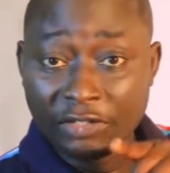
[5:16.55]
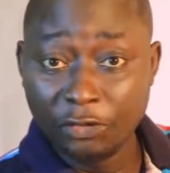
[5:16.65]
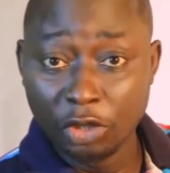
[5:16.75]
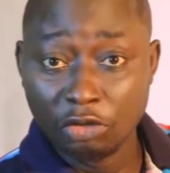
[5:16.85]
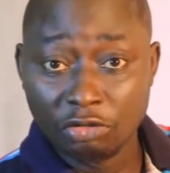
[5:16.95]

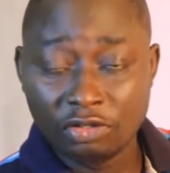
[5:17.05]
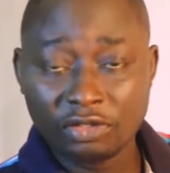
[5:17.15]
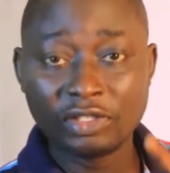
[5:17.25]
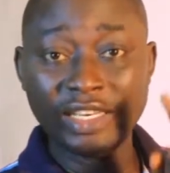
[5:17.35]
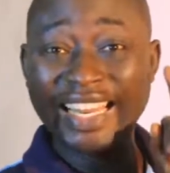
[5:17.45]
that
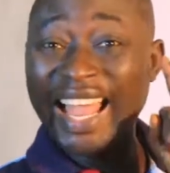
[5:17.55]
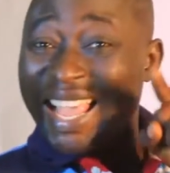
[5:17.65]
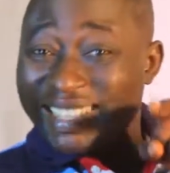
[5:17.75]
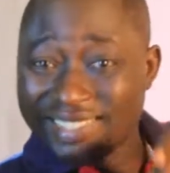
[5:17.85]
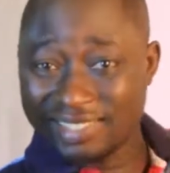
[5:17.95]
follows,
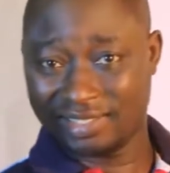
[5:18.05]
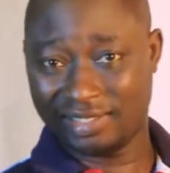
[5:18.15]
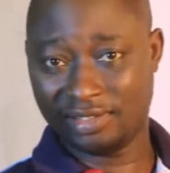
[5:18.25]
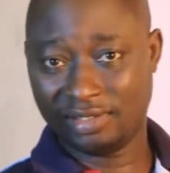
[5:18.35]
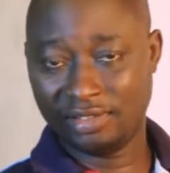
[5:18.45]

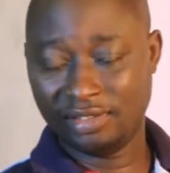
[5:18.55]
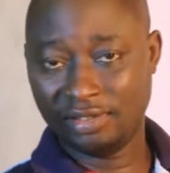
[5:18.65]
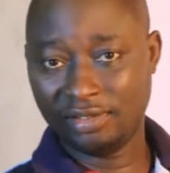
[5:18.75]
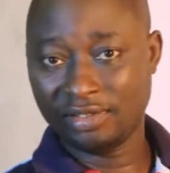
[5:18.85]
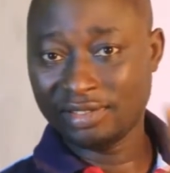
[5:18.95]
likes,
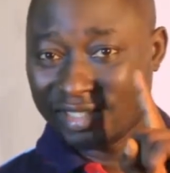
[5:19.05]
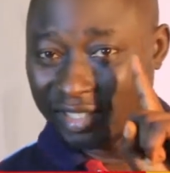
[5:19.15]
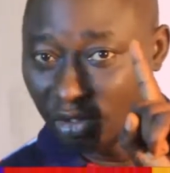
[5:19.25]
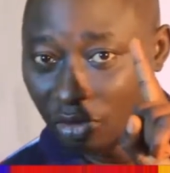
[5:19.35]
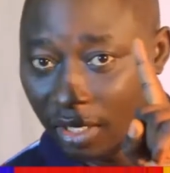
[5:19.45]

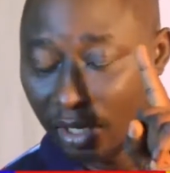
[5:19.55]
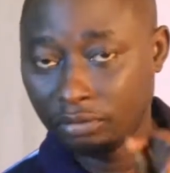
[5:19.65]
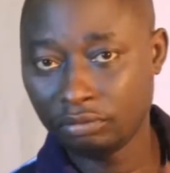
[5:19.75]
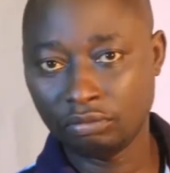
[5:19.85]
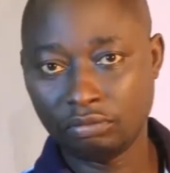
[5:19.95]

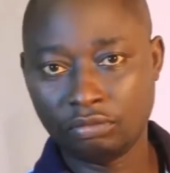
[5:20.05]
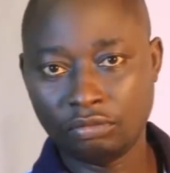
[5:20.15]
singular.